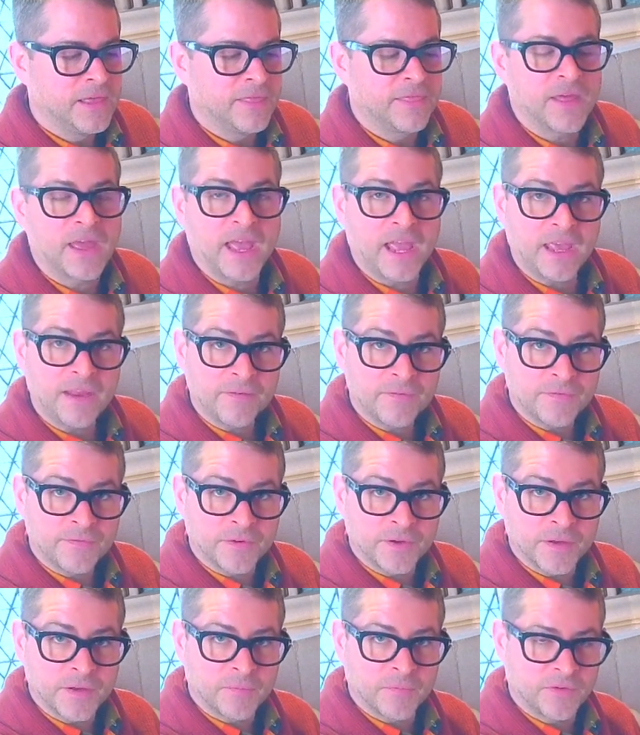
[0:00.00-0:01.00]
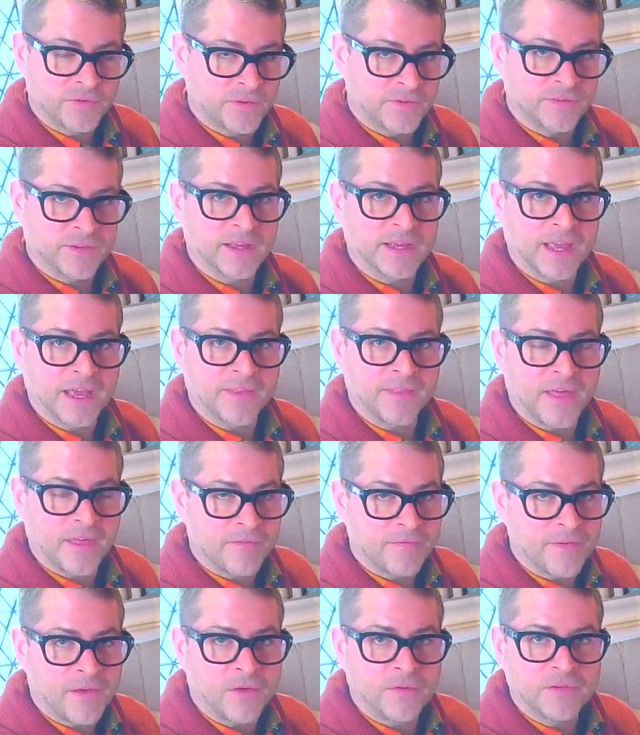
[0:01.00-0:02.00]
the 8-foot, which is, again,
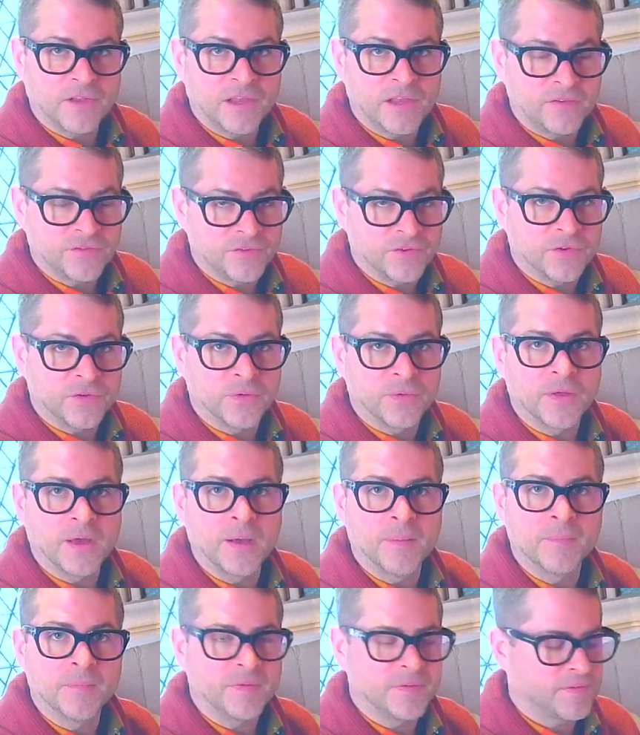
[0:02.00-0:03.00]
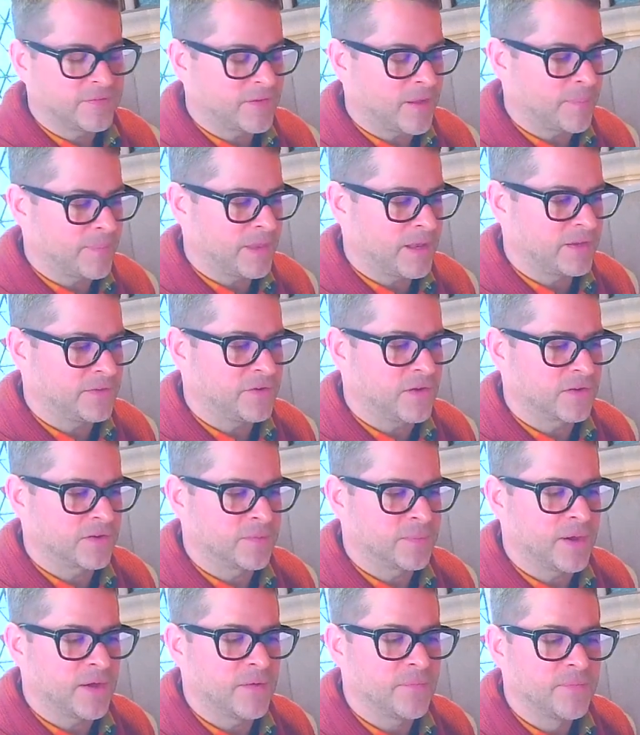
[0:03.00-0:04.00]
that foundational stop that I talked
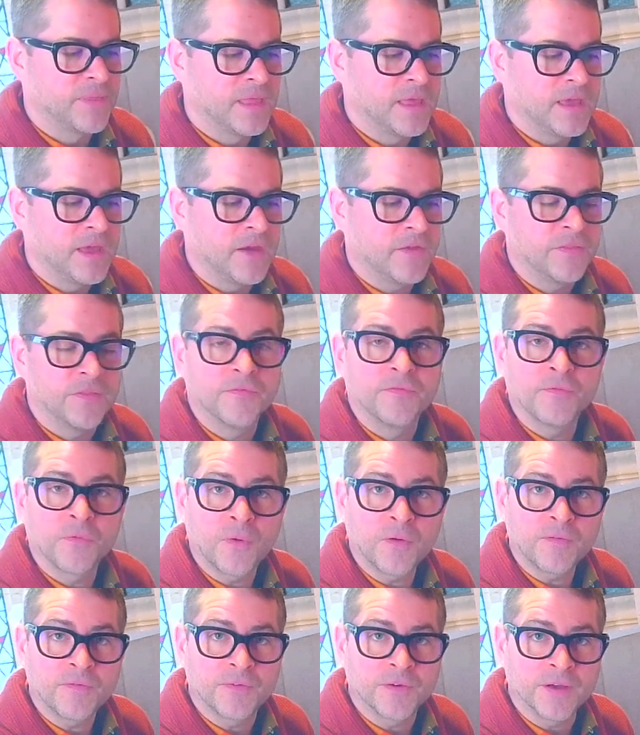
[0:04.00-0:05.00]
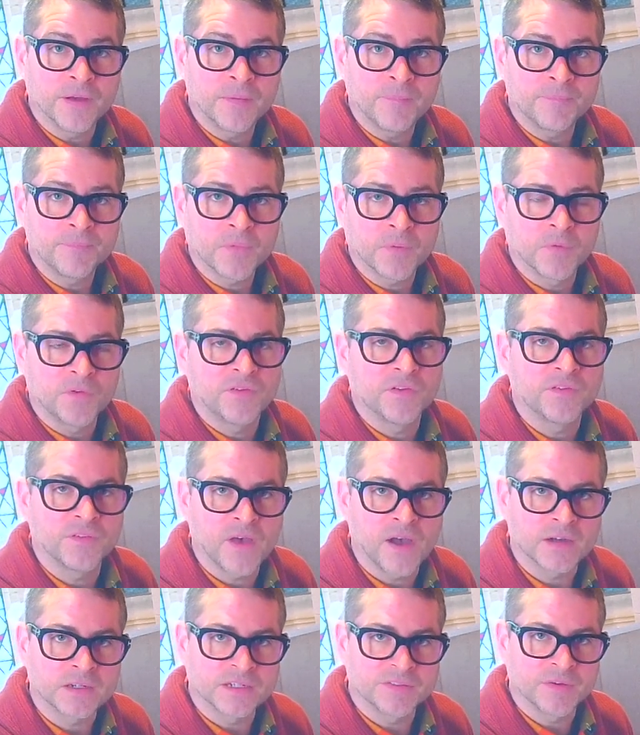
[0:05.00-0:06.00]
about, and the 4-foot, which is the
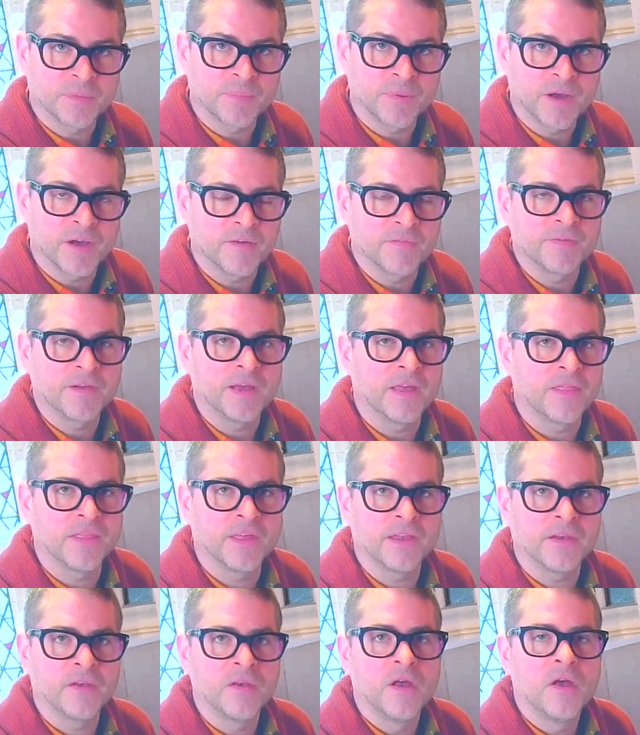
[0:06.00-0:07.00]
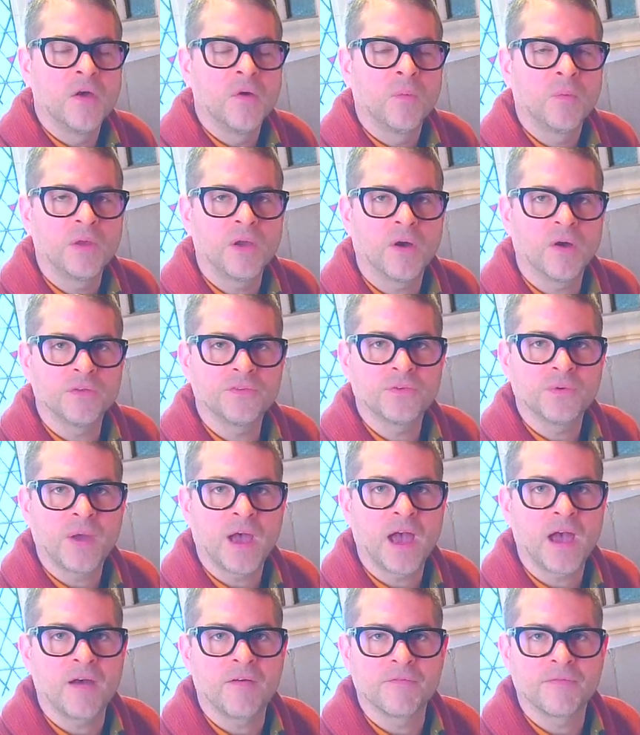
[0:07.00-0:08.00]
octave above. And then we also
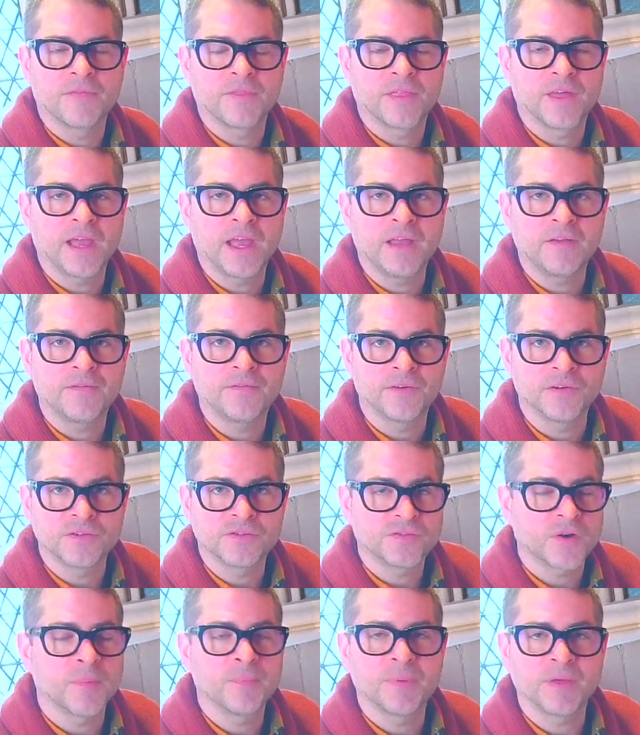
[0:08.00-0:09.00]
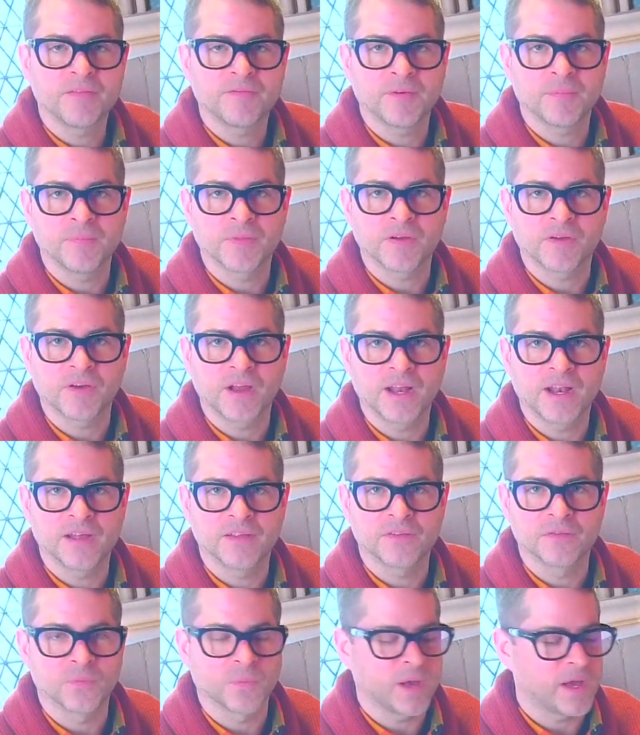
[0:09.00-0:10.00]
have the 8-foot trumpet from the grate
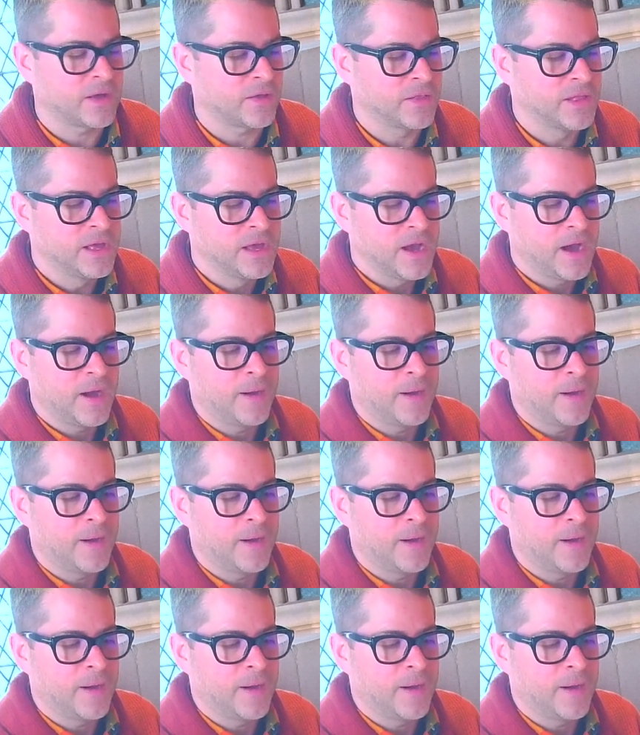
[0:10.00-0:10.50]
as well.